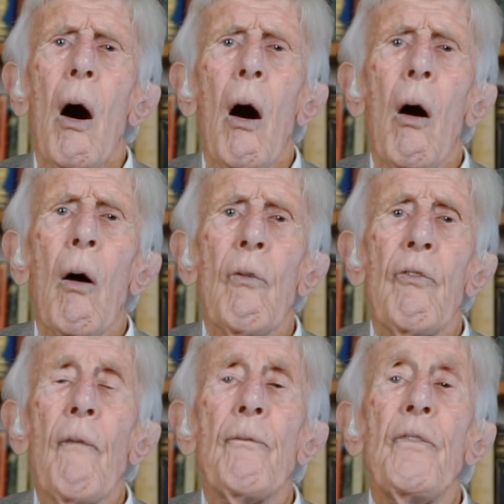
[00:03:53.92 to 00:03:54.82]

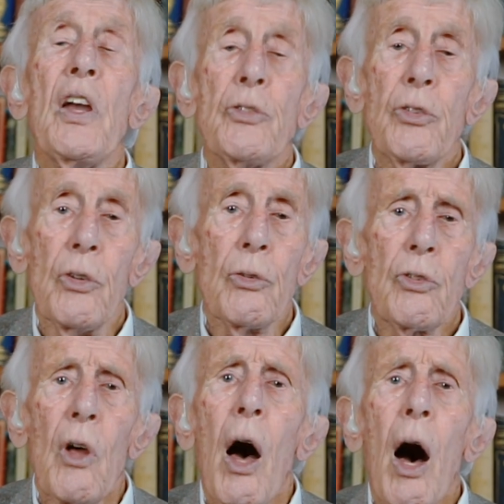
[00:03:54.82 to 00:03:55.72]
of
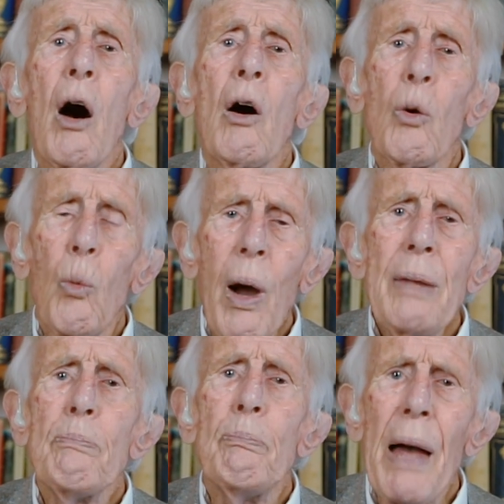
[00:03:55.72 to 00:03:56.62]
faces are
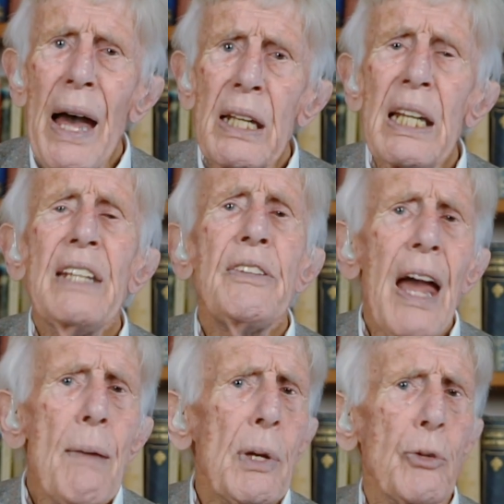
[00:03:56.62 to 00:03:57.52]
quite badly
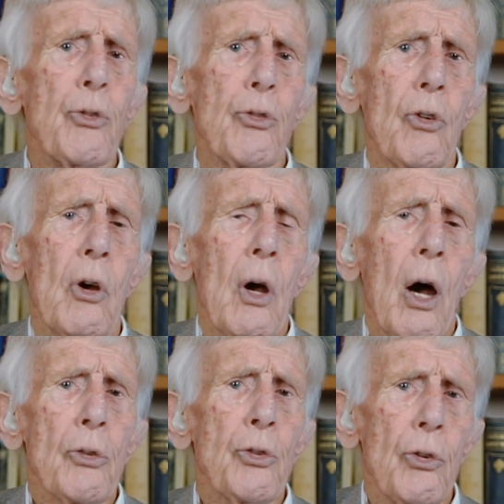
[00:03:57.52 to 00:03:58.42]
damaged
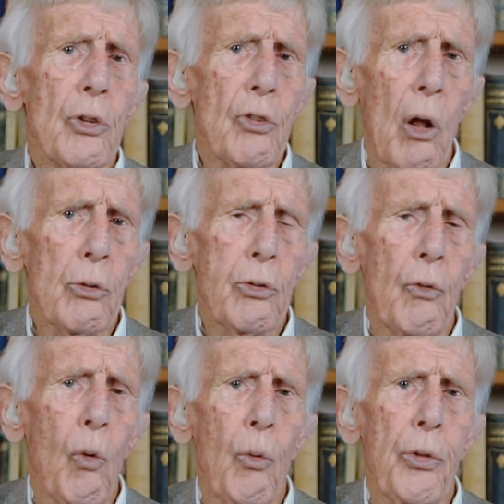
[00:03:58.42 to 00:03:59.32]
as a result
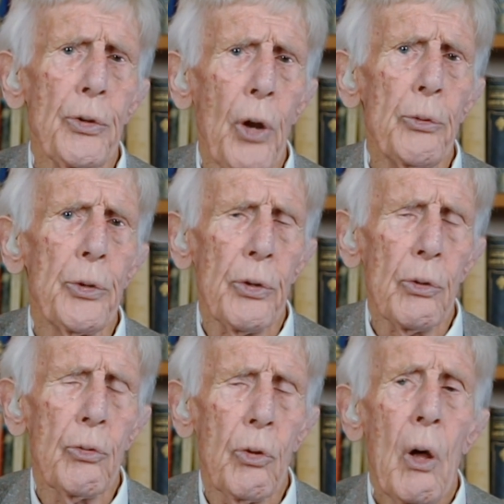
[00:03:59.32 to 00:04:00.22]
of
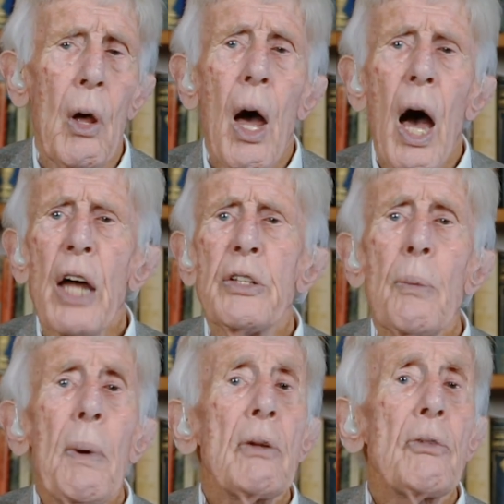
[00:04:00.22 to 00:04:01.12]
orthodontics, and
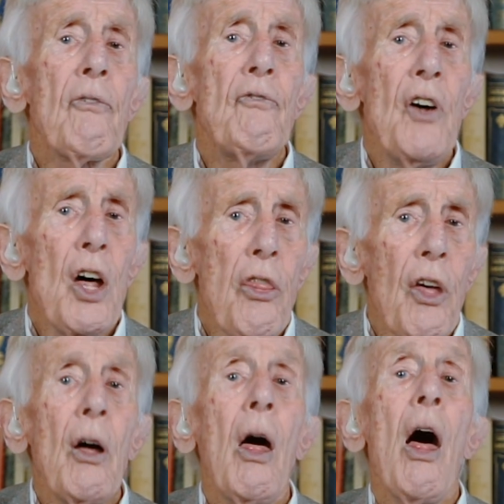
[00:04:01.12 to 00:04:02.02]
about a further